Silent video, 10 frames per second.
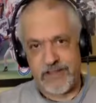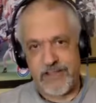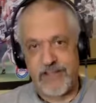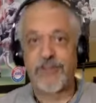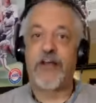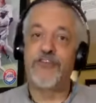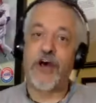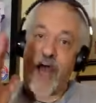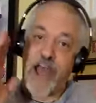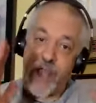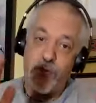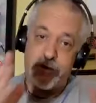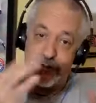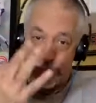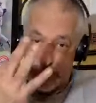not.
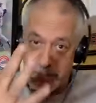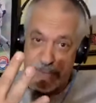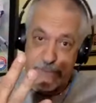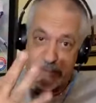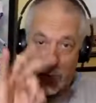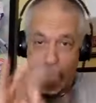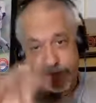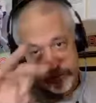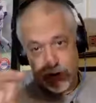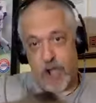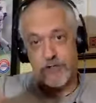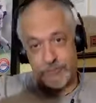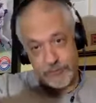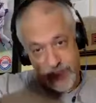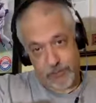There's 3 people I wanted to talk to
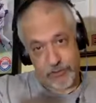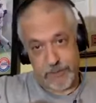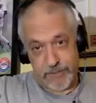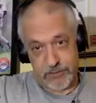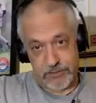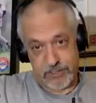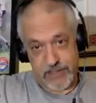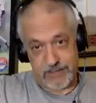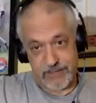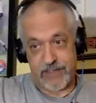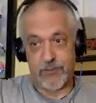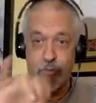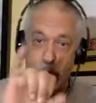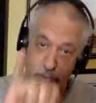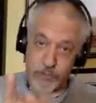that were in the building that day.
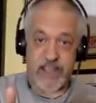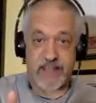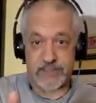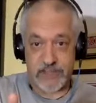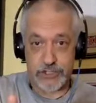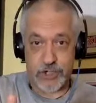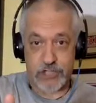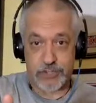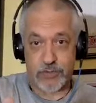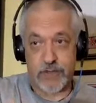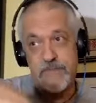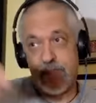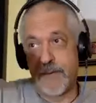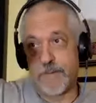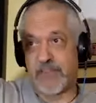One was Anthony Joshua,
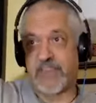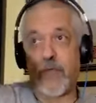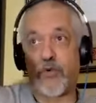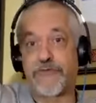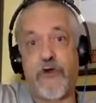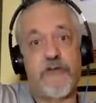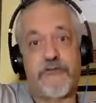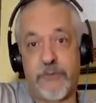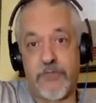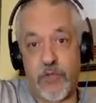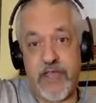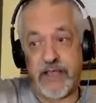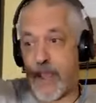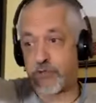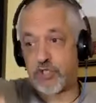but they were far from the ring, and
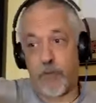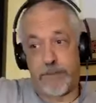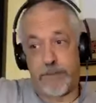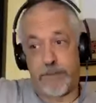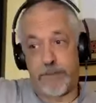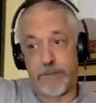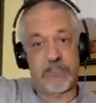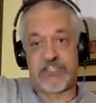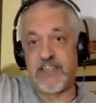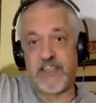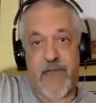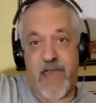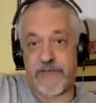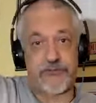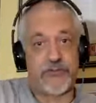I was hoping to see them
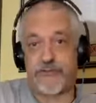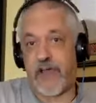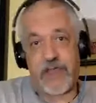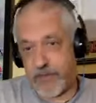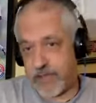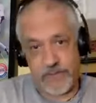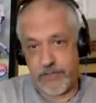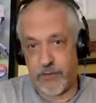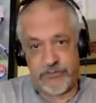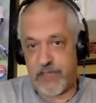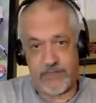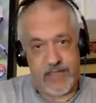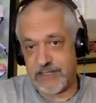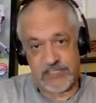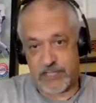after the fight, but they
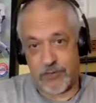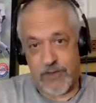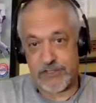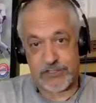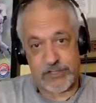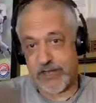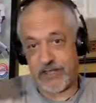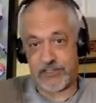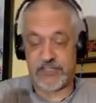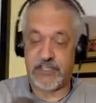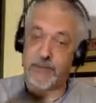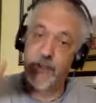didn't stick around, so I didn't get to see